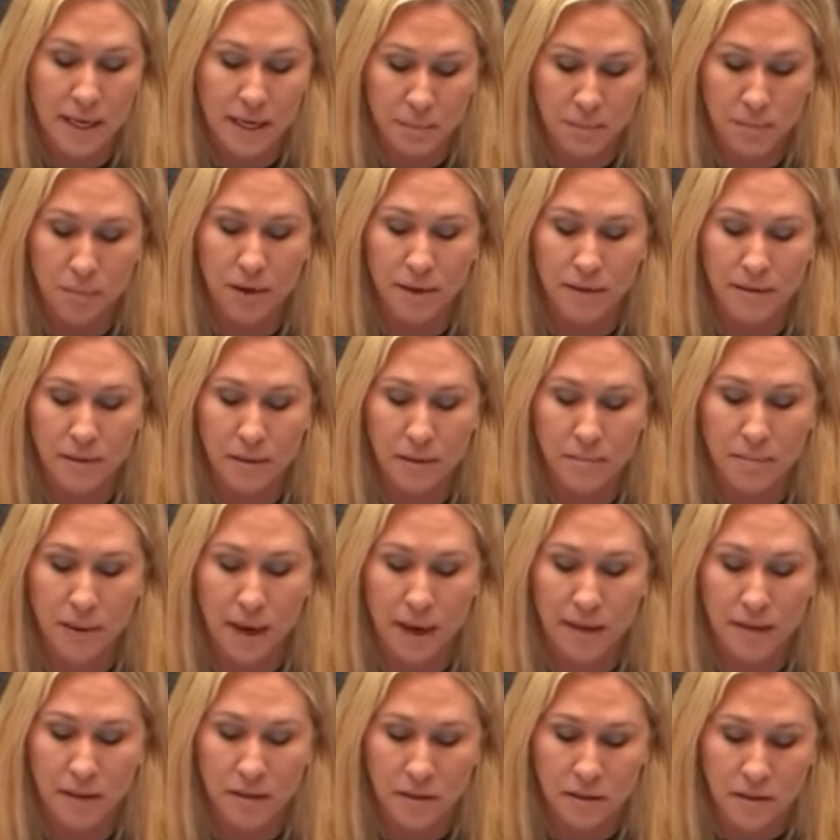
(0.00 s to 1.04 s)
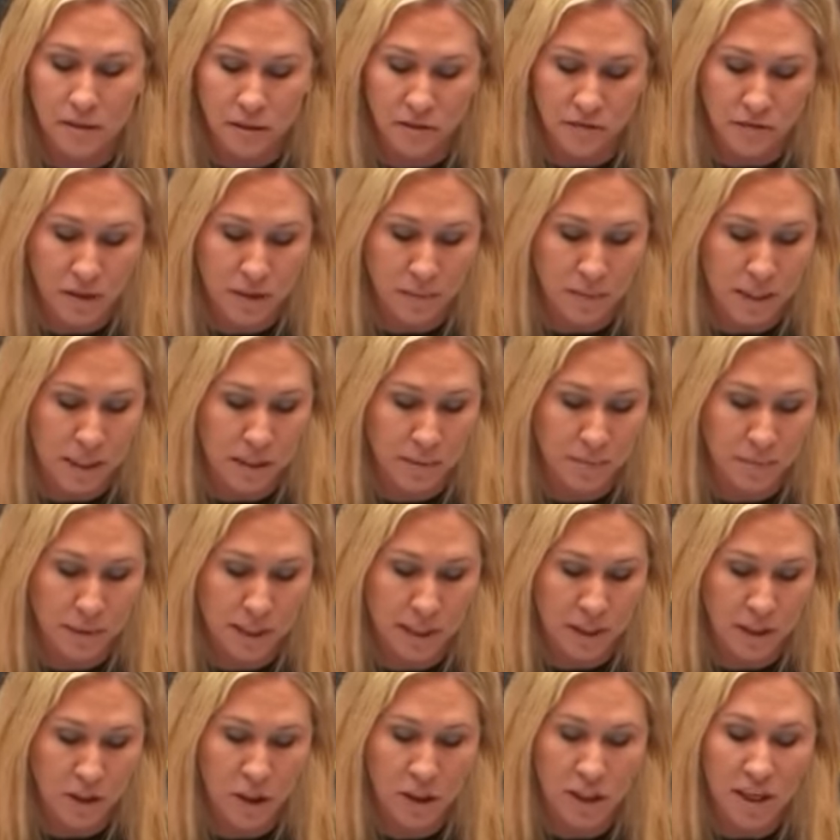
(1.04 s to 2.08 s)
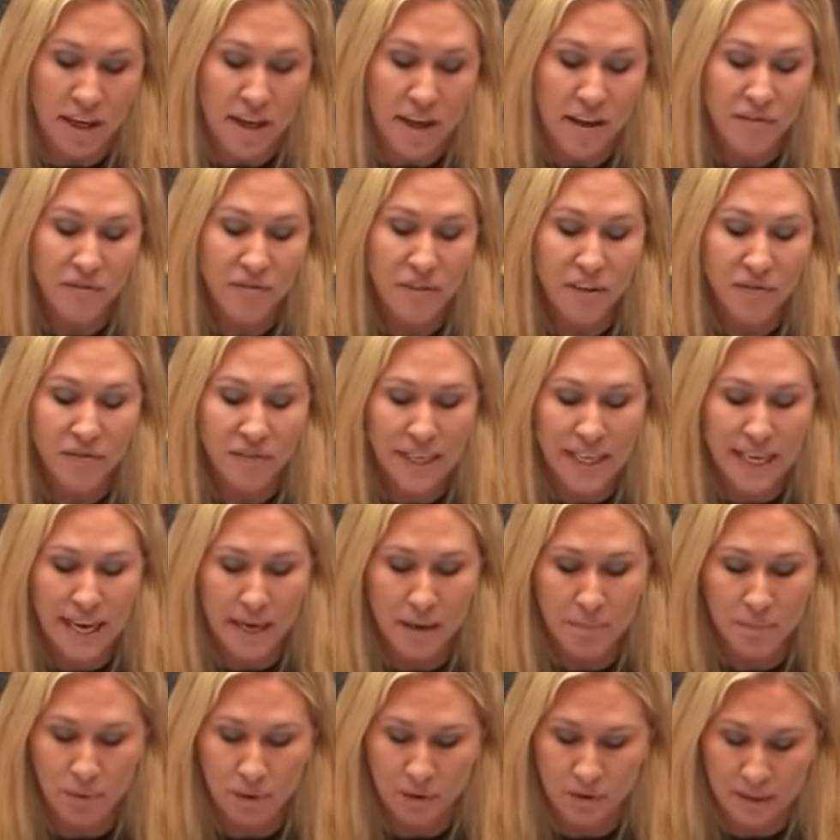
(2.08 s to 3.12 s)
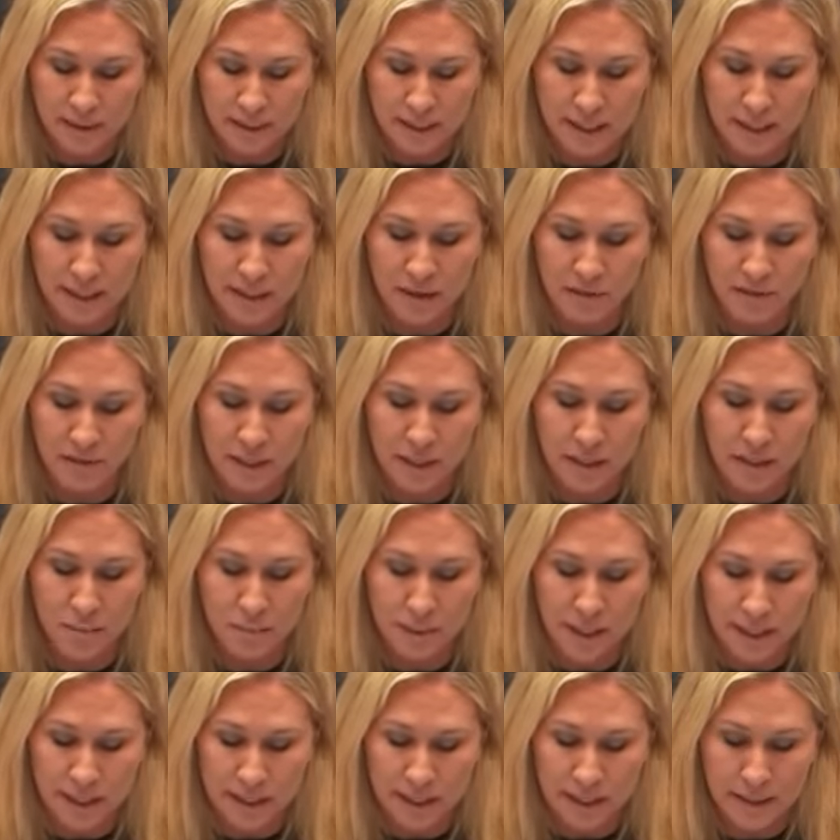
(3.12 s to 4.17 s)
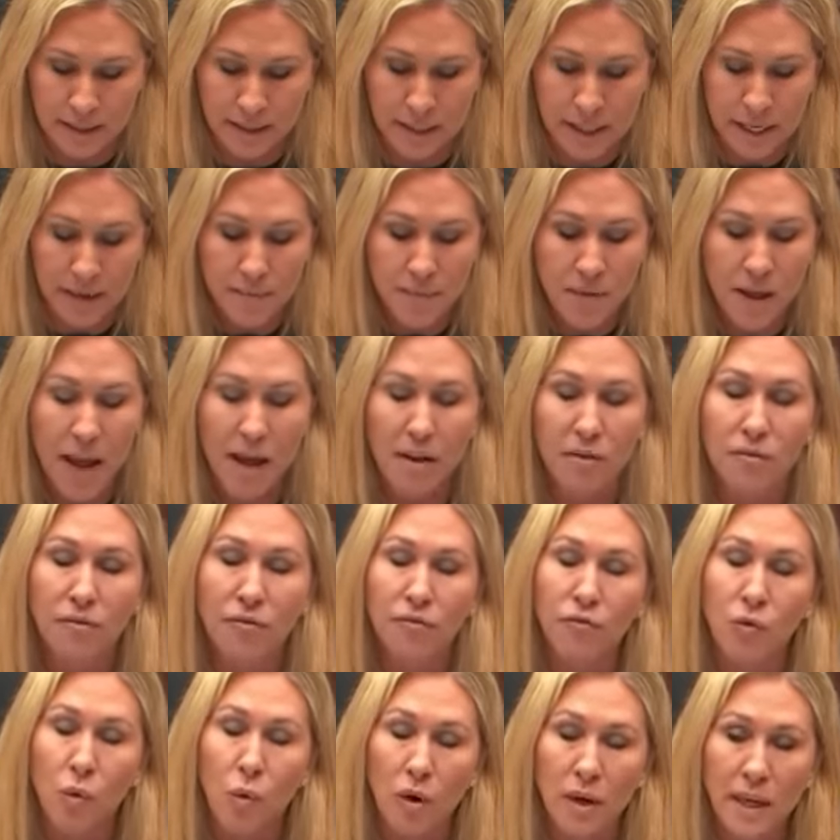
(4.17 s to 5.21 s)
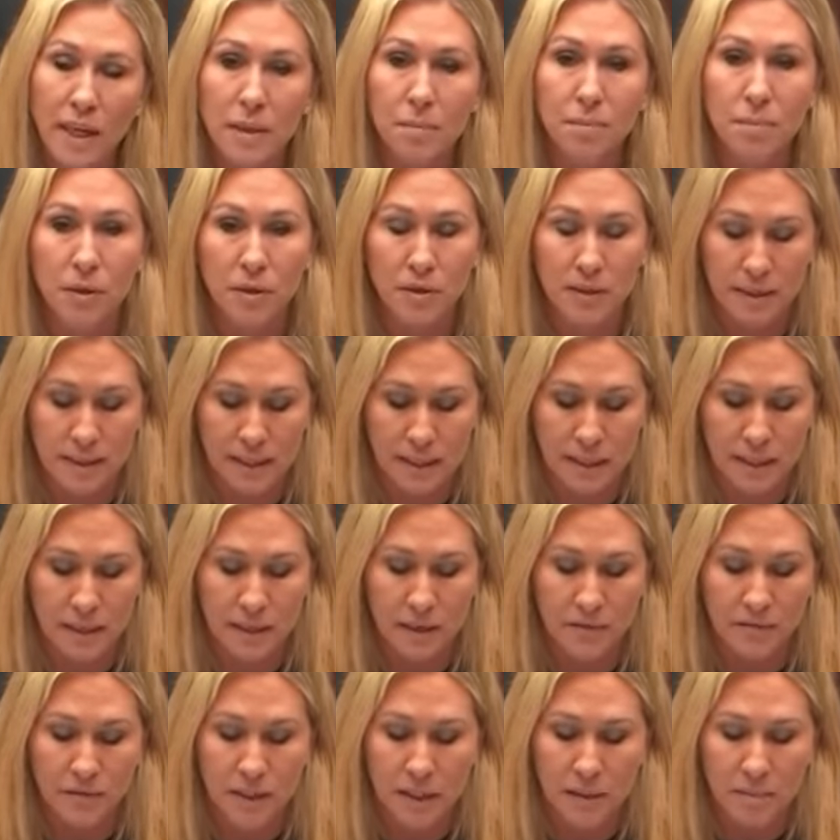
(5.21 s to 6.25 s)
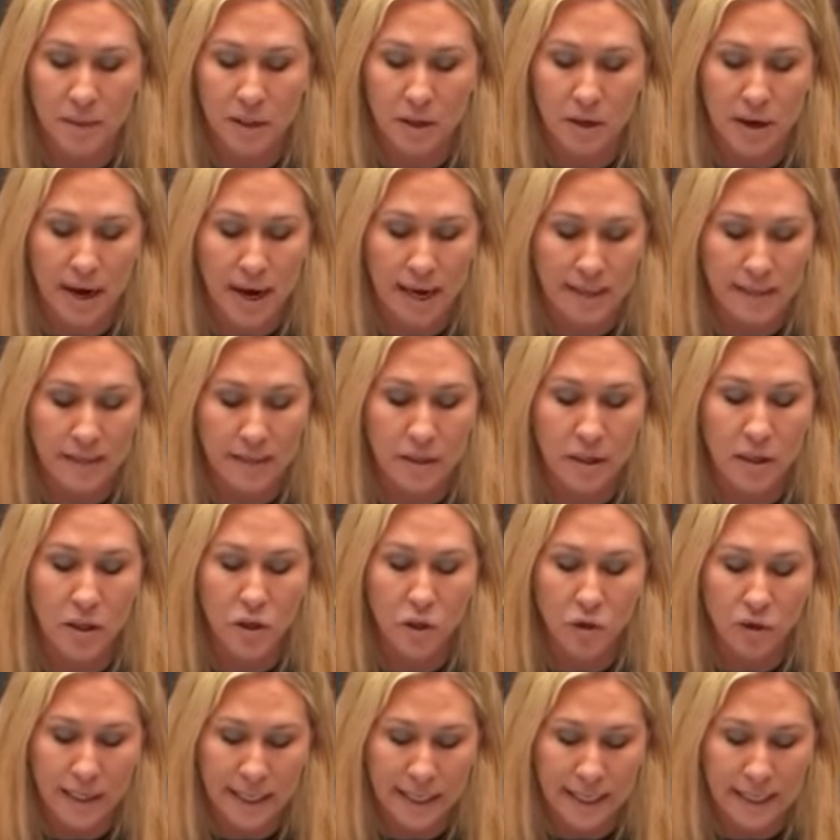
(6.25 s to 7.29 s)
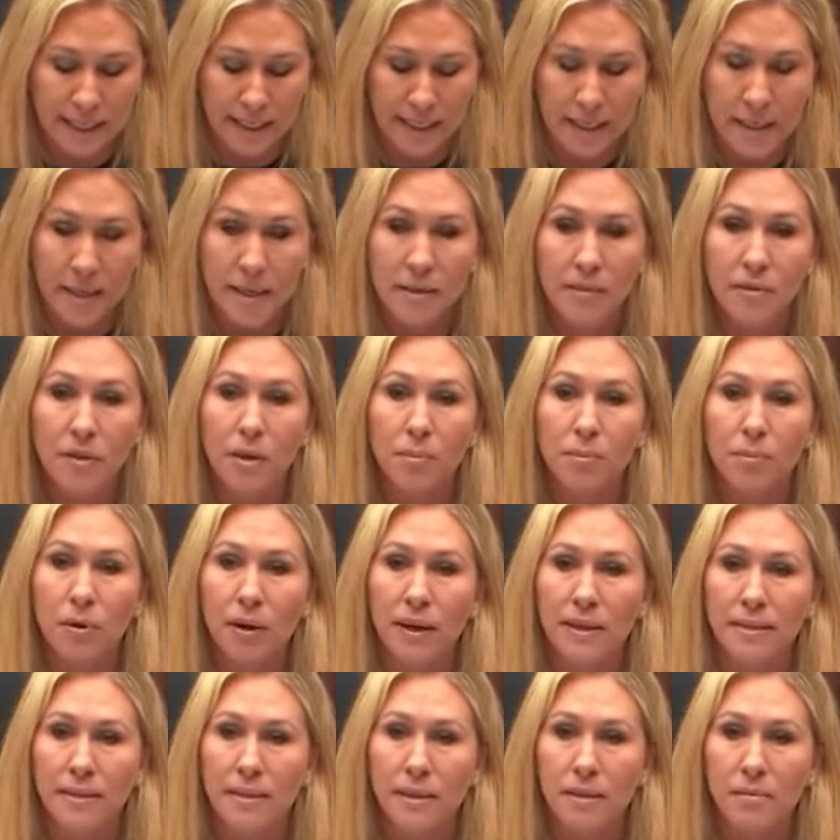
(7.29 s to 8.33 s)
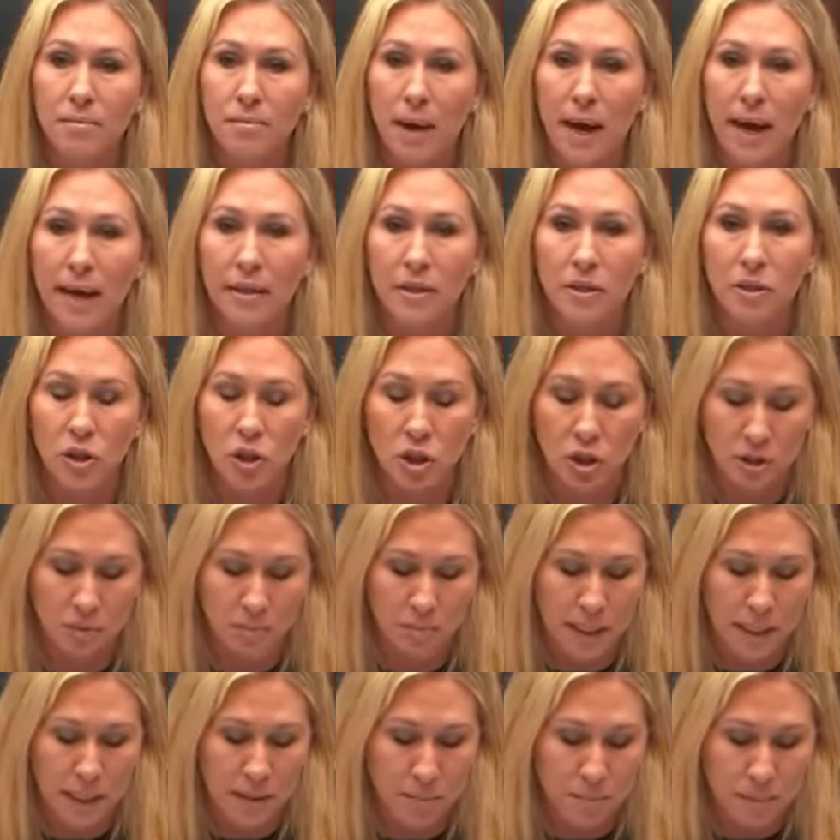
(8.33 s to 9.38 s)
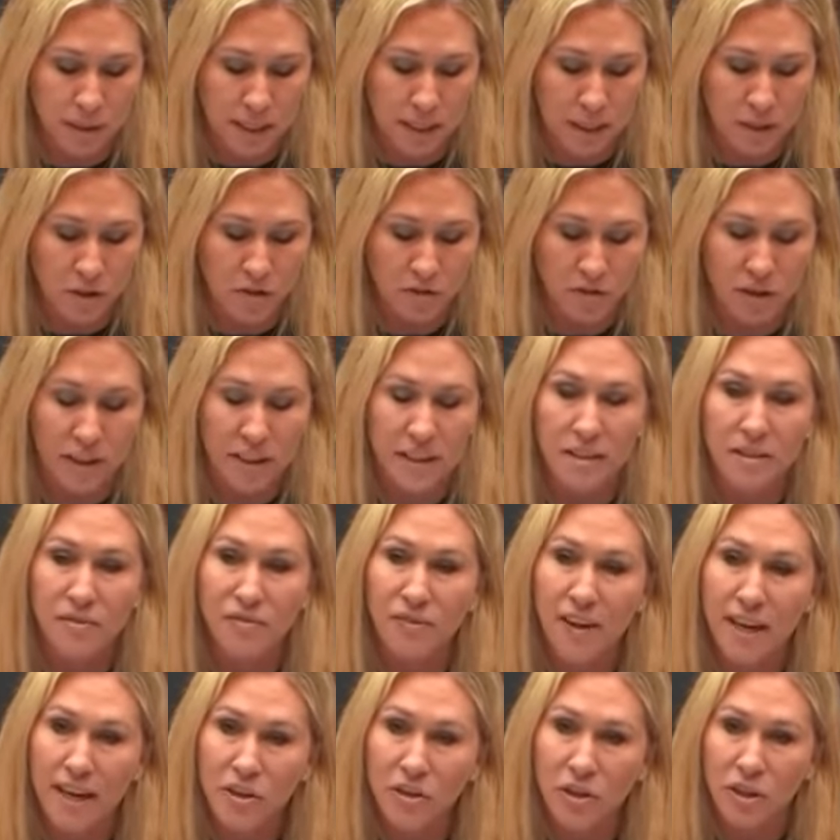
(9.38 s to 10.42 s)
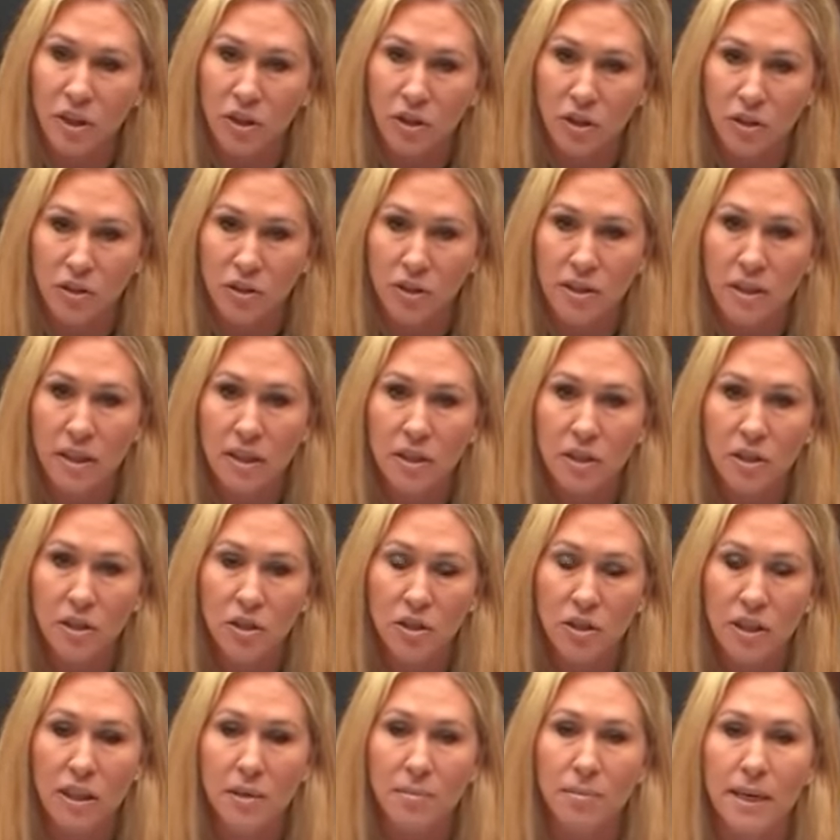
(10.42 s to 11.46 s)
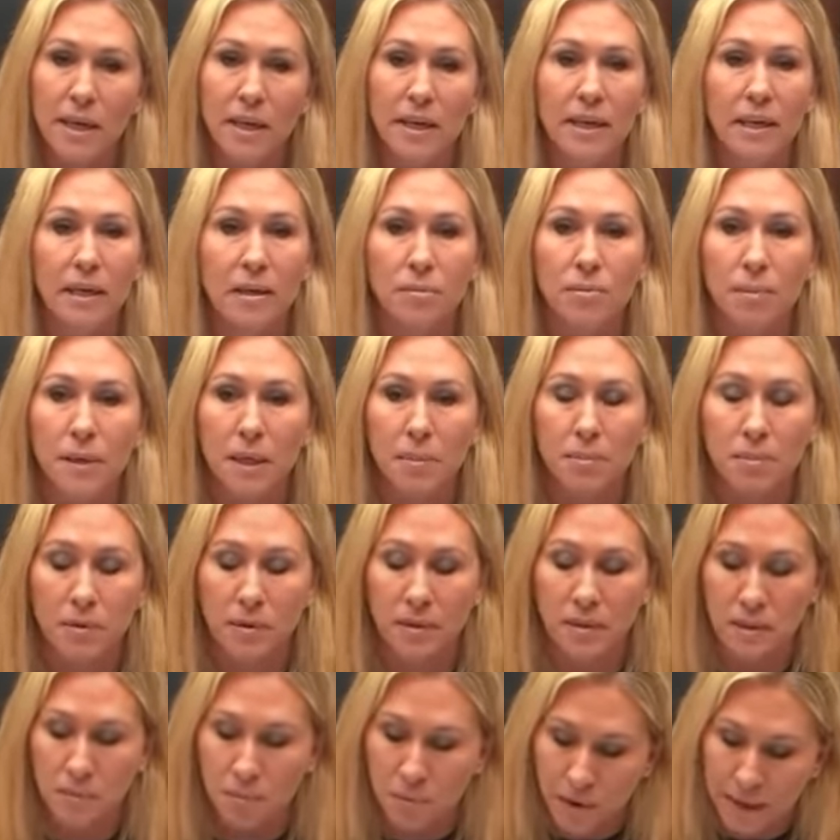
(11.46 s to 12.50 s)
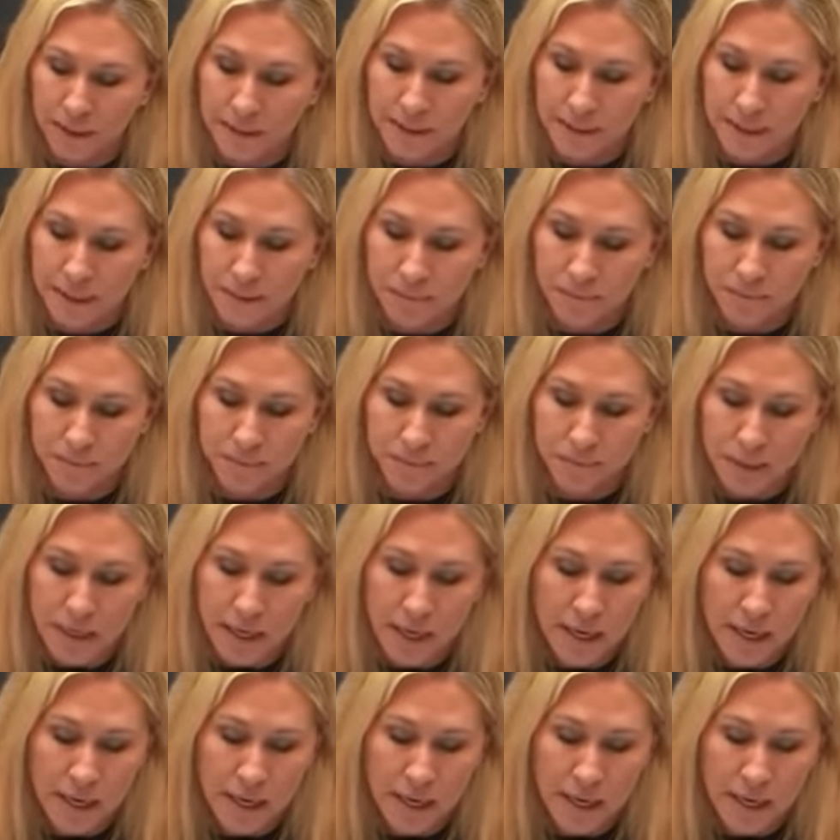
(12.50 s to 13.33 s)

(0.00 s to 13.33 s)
think President Biden deserves to be impeached, 58% of independents, and 40% of Democrats agreeing that President Biden should be impeached for his failures to the American people as president.